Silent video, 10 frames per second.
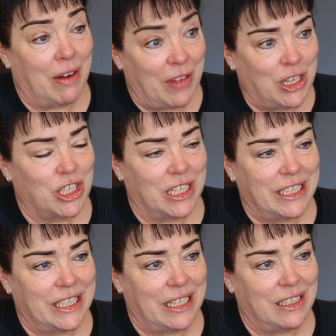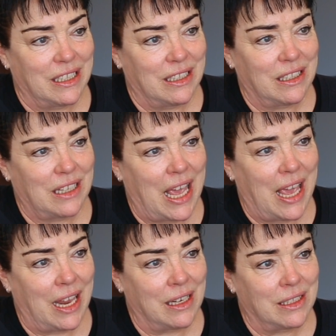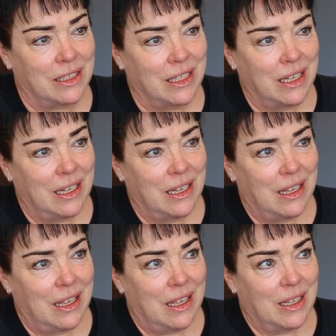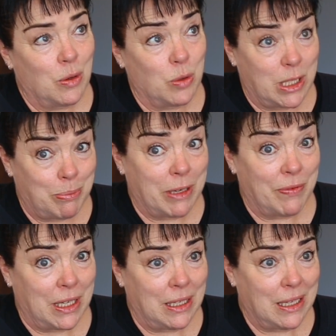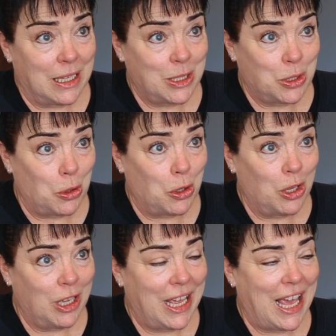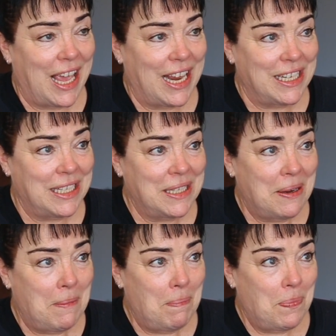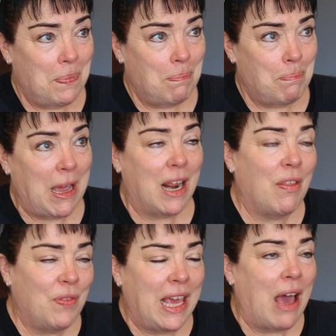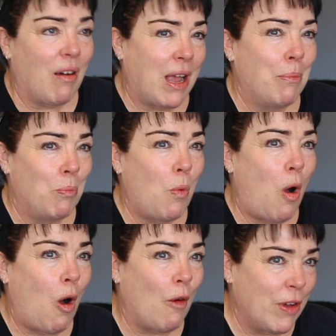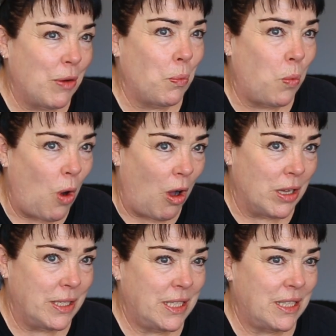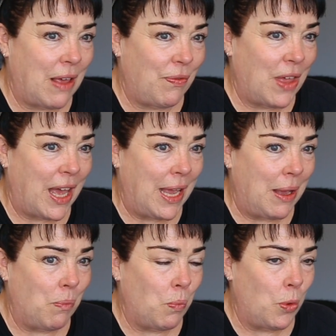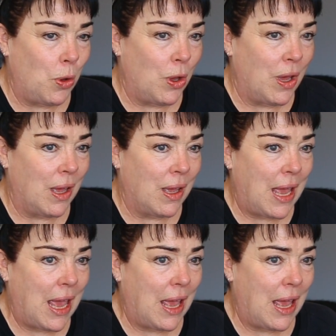and then eventually sent it, and caused a bit of a stir. But the outcome of it was that they were